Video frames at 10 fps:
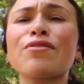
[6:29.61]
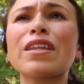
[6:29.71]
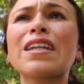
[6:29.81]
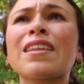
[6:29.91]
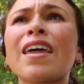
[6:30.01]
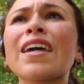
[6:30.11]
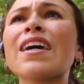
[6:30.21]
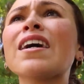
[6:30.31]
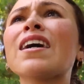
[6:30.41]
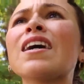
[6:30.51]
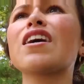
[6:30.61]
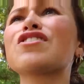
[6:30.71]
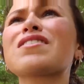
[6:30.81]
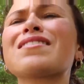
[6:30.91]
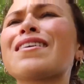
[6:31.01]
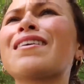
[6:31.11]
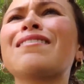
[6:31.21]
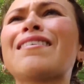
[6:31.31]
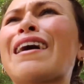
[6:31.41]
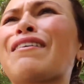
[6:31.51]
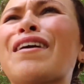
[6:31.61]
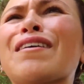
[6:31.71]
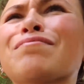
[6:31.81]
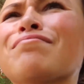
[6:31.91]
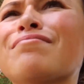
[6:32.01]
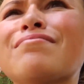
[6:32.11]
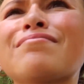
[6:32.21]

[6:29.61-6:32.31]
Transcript: I really didn't like it. It just didn't, I don't know.